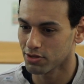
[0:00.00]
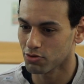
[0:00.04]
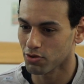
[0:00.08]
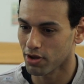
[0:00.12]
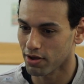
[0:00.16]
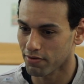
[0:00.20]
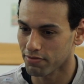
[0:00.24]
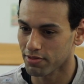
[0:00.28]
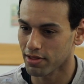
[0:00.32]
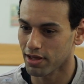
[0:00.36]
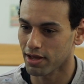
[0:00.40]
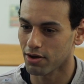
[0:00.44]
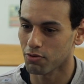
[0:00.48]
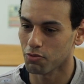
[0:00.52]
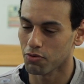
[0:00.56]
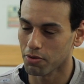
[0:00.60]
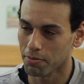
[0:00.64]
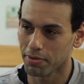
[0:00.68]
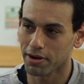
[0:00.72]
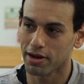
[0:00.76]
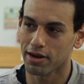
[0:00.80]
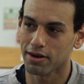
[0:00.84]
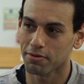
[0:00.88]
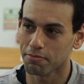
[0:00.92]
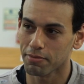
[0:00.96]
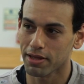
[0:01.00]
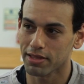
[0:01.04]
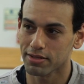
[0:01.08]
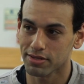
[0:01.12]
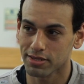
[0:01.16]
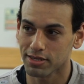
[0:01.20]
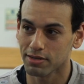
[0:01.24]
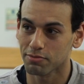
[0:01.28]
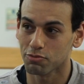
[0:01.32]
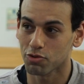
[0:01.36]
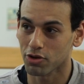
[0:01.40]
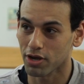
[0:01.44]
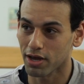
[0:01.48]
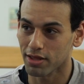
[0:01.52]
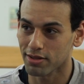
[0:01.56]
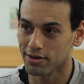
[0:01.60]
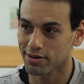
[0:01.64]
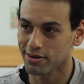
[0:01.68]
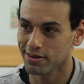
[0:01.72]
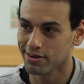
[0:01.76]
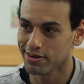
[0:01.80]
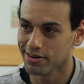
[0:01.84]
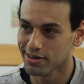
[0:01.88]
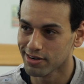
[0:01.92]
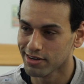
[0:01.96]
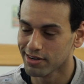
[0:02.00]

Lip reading: have the women and men's team together.